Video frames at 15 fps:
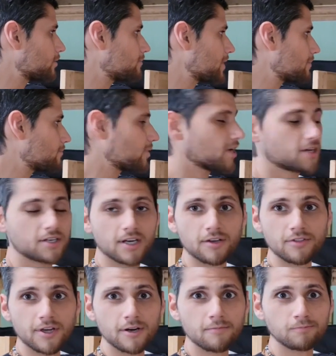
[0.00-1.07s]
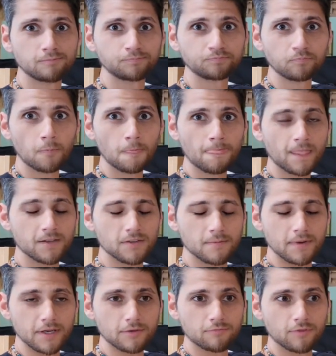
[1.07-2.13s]
membrane down there. Because
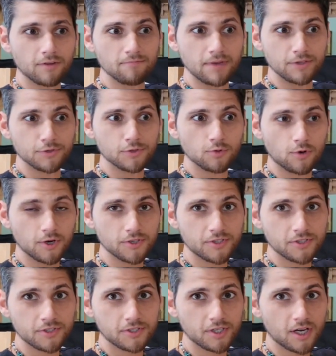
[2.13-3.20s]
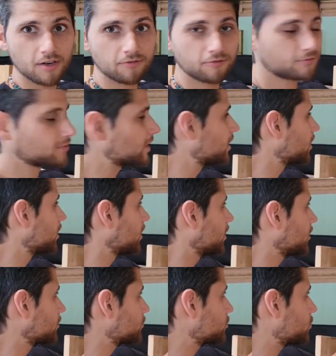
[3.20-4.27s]
they've made swords and stuff.
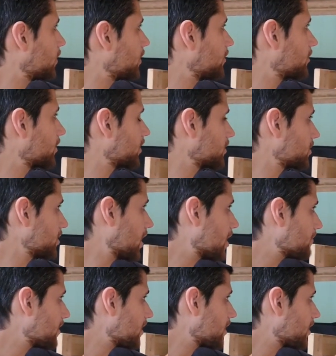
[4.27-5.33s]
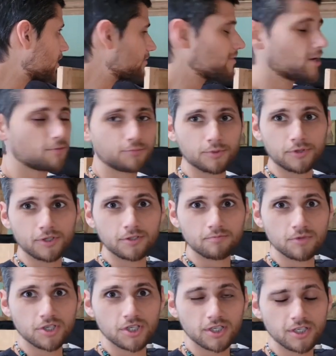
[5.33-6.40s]
Toyota and Yamaha have helped with this
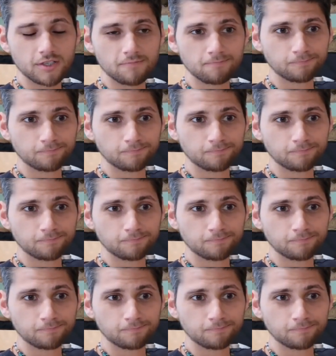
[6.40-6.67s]
machine.